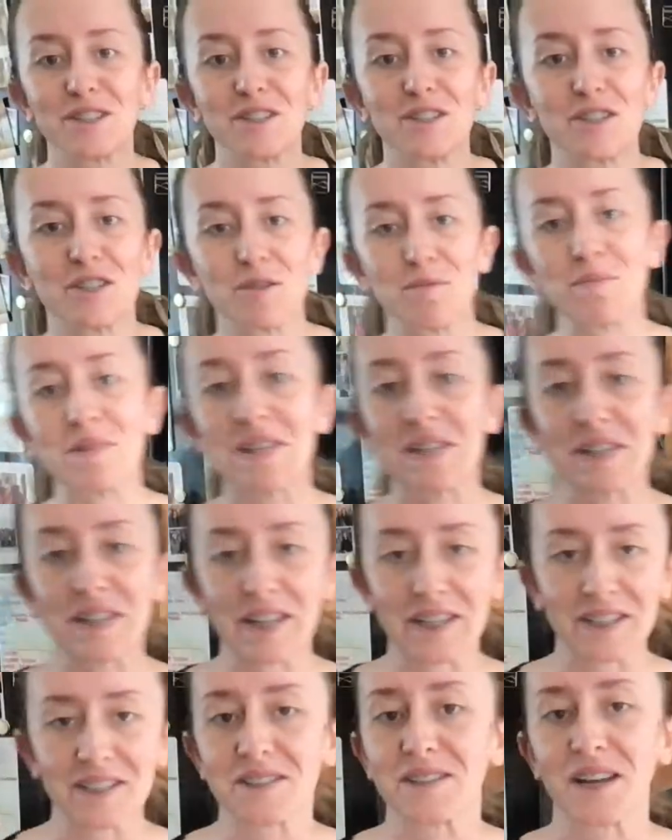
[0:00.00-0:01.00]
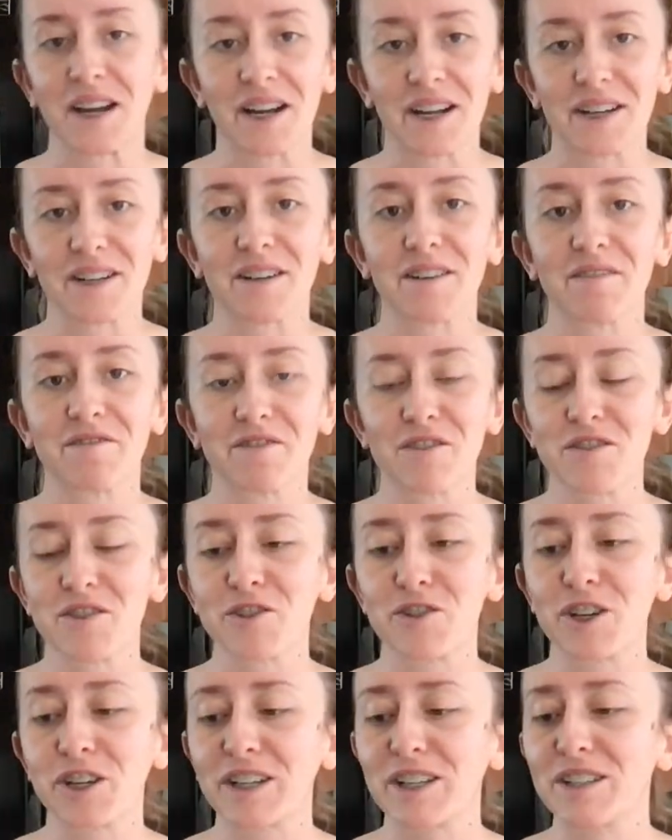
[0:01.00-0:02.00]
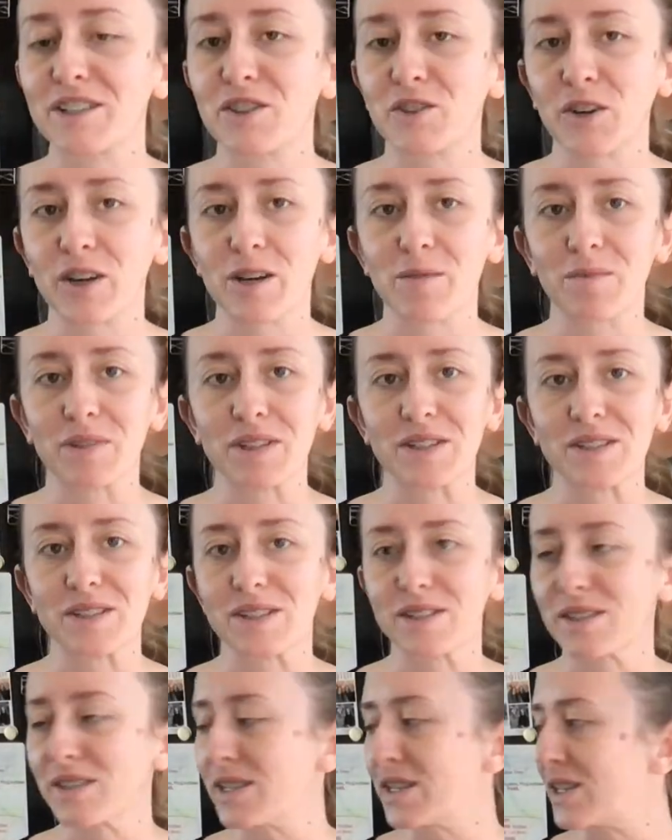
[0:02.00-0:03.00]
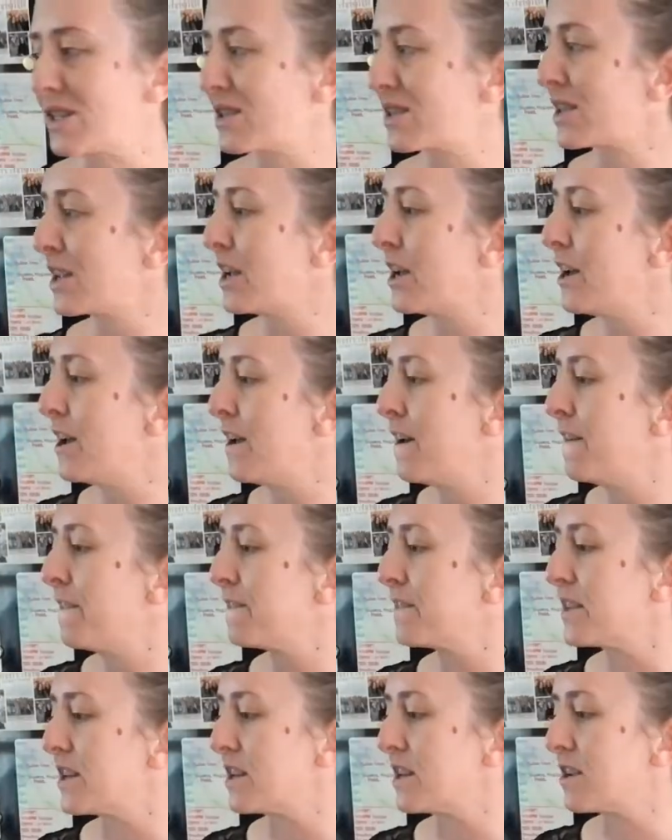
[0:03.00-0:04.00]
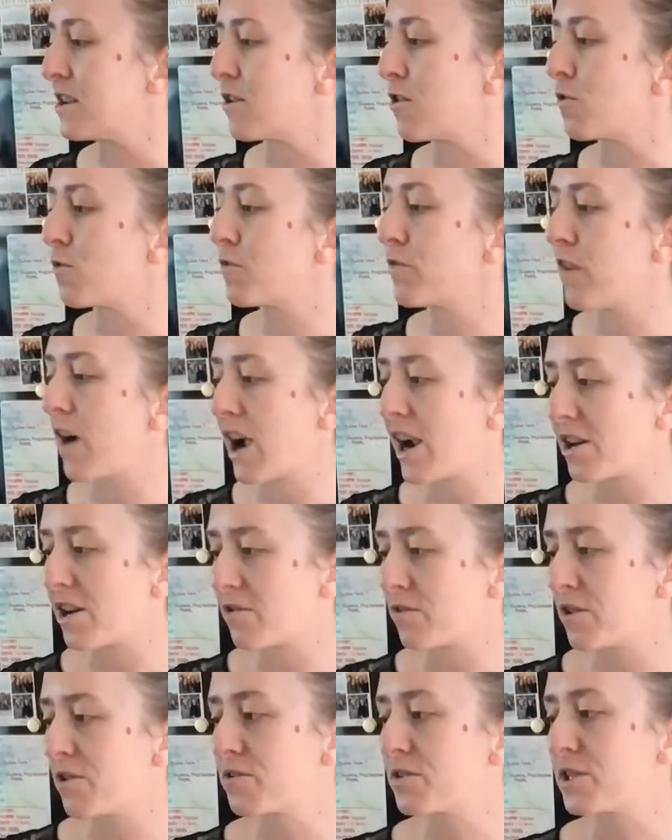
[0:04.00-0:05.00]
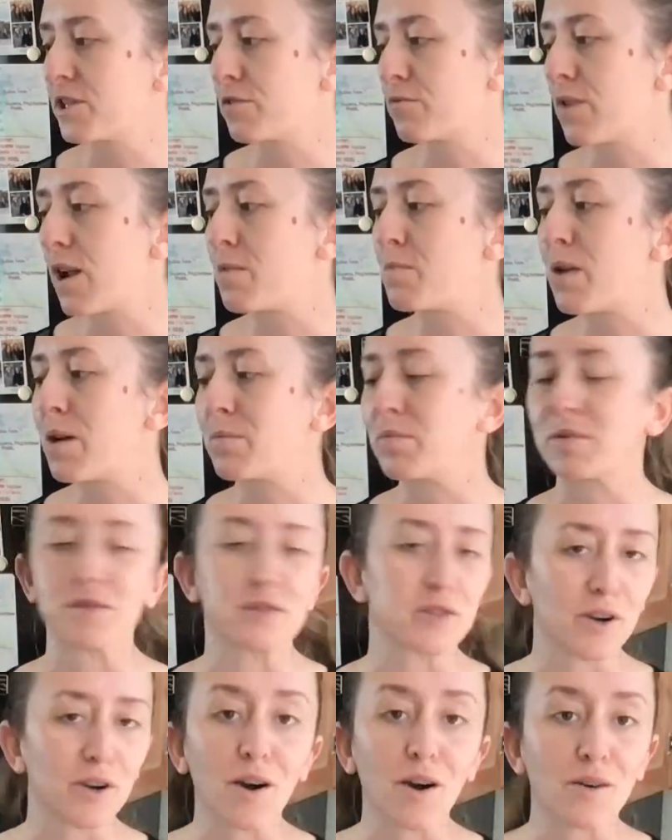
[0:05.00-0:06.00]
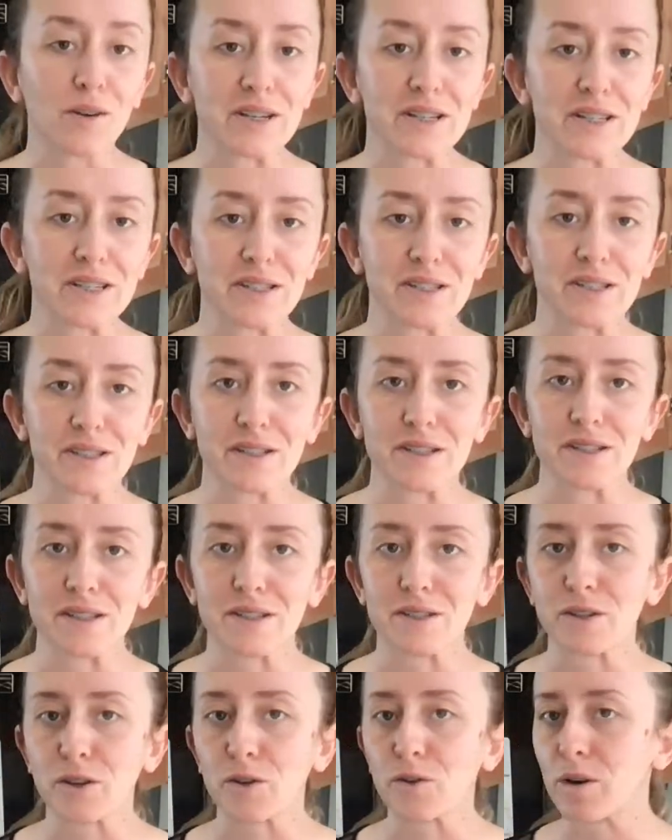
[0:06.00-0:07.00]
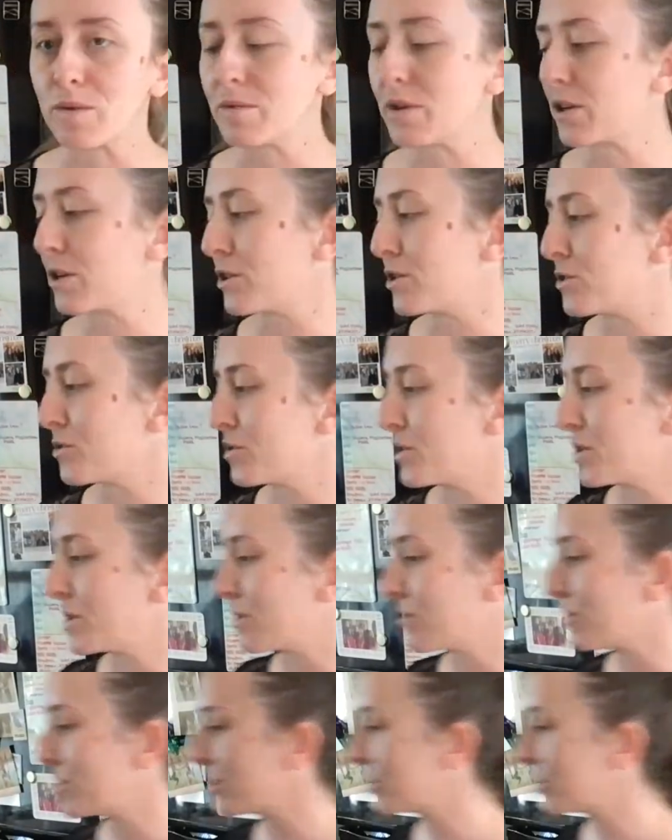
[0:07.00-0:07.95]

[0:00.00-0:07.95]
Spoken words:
to be like a side for the chicken, so I am going to season these. The fire roasted red peppers are already seasoned, so I'm not going to do anything with